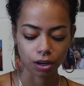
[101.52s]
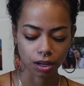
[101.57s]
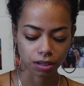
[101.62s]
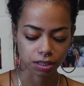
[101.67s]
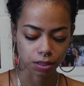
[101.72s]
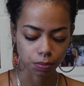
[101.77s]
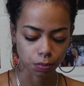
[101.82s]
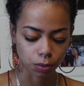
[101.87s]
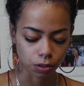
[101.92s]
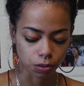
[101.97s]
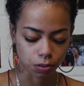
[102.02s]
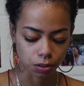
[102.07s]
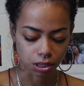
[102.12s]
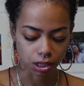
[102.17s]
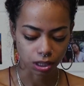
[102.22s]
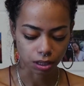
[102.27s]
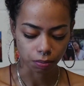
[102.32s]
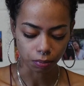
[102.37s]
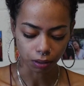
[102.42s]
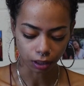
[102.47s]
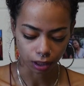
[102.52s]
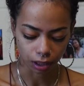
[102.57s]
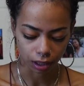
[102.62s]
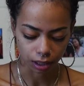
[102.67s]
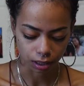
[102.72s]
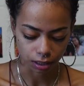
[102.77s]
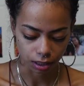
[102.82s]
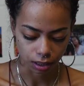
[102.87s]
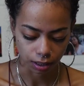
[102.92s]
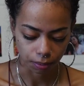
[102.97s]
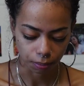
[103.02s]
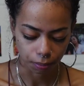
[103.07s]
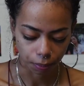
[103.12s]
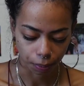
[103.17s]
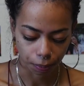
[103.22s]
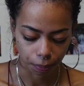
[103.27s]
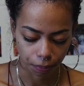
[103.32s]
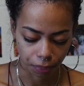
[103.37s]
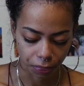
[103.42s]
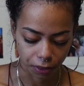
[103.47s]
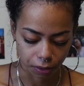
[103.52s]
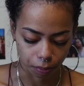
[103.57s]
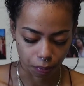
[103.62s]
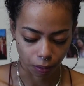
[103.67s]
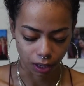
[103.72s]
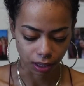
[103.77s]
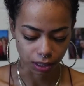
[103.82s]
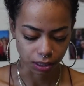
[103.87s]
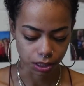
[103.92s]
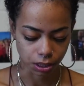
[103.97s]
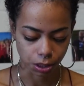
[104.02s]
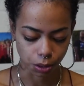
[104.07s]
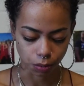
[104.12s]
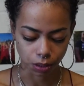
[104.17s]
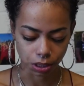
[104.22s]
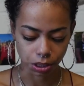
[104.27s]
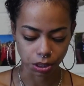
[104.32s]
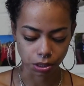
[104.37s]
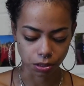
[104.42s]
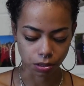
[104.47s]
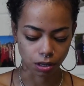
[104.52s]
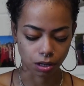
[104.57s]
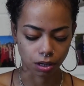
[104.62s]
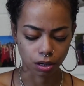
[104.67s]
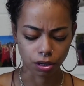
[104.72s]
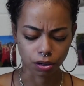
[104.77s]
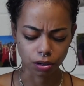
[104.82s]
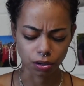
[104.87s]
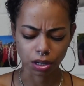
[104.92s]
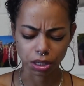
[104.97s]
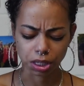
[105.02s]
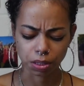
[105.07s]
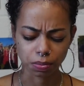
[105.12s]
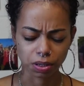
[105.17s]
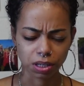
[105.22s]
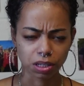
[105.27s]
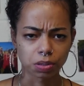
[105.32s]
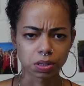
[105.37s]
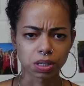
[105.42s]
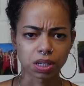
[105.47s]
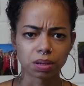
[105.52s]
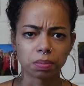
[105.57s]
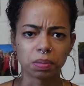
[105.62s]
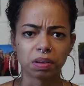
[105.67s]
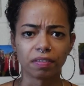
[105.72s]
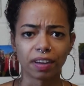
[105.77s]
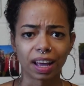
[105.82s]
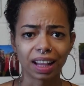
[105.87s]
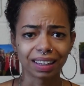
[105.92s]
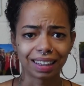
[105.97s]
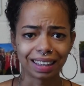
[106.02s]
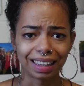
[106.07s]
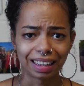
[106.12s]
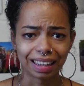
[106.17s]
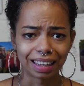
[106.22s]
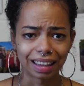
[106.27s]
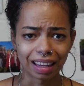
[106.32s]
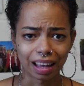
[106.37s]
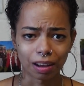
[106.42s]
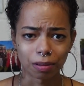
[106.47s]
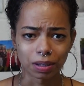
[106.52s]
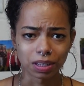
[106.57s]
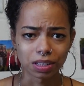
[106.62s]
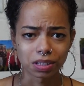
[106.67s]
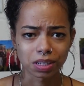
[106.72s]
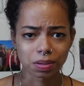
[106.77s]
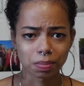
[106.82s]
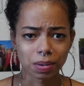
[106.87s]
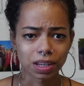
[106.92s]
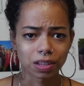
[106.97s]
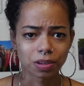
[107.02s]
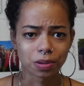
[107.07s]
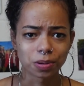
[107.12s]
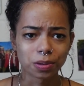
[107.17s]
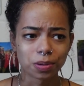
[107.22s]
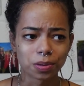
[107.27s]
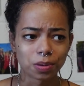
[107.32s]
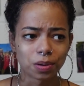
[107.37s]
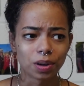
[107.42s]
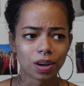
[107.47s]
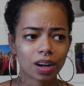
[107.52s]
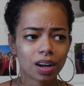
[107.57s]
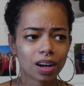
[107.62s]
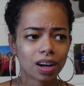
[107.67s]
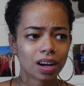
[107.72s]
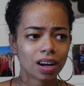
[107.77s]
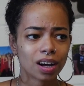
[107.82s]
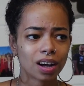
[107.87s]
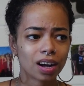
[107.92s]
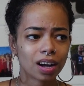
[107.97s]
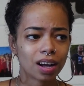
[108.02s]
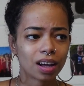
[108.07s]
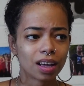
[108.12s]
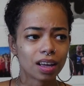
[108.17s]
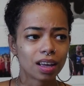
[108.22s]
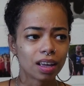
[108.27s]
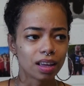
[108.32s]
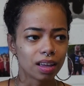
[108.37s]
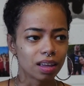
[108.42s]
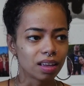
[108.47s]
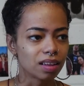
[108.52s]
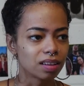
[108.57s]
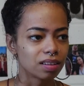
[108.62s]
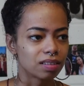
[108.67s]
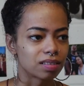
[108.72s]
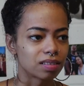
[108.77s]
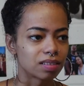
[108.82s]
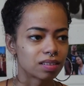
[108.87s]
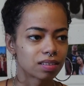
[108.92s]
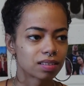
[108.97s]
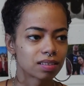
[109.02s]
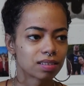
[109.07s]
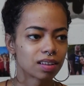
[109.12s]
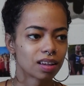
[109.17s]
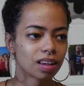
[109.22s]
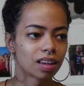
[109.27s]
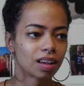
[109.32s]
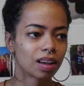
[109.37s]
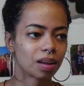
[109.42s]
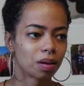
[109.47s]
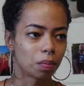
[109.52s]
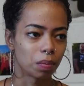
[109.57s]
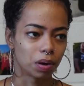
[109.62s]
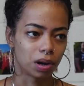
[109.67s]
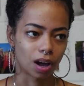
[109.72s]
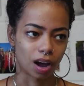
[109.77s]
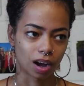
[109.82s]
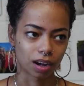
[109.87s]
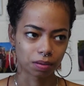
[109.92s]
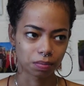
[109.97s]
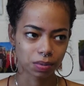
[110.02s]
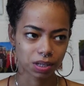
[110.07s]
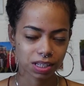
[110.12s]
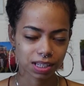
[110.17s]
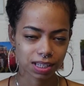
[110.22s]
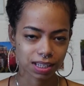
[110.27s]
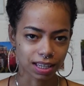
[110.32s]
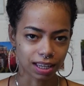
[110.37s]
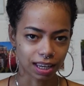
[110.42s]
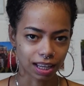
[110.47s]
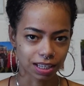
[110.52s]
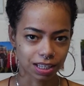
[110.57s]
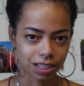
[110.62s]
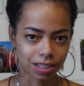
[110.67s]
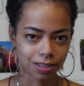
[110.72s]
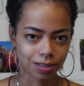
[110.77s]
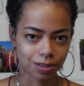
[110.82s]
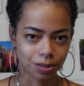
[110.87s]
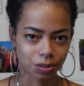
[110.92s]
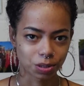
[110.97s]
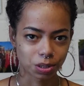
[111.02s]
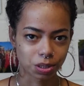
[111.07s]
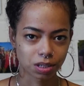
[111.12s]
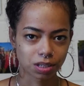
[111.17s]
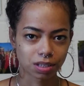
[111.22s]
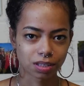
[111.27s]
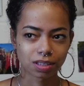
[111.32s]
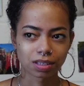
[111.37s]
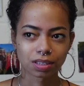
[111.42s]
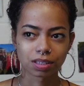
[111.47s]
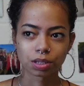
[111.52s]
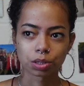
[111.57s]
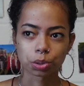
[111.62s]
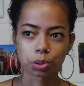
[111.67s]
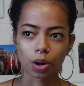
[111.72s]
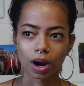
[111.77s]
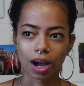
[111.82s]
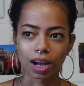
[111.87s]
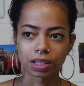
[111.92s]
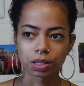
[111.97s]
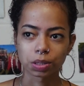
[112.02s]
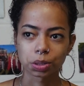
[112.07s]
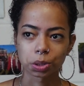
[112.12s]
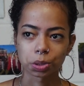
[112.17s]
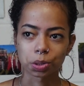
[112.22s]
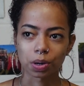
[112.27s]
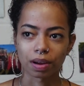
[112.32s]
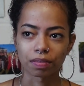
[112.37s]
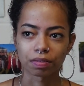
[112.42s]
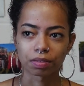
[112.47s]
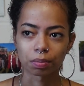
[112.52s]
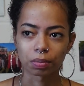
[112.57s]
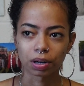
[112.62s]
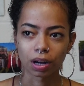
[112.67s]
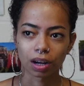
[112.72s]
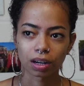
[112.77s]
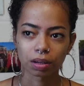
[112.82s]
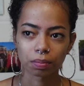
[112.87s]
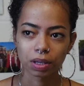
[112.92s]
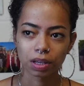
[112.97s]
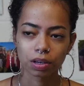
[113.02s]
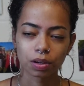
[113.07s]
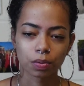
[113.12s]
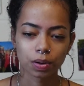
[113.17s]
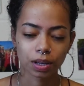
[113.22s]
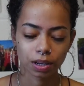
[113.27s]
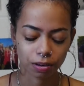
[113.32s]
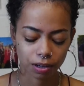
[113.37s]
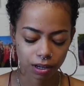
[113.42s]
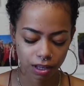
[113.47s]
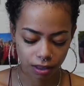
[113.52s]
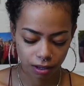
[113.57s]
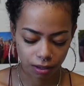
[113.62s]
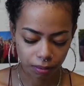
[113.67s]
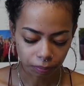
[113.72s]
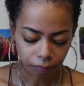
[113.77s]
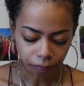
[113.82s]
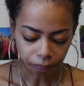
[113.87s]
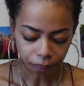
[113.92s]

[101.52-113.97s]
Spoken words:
not someone who's going to be in a third-party situation, or you're not somebody who's going to be validated in that way. You're somebody who is monogamous and likes to try to strive for monogamy in a way or another.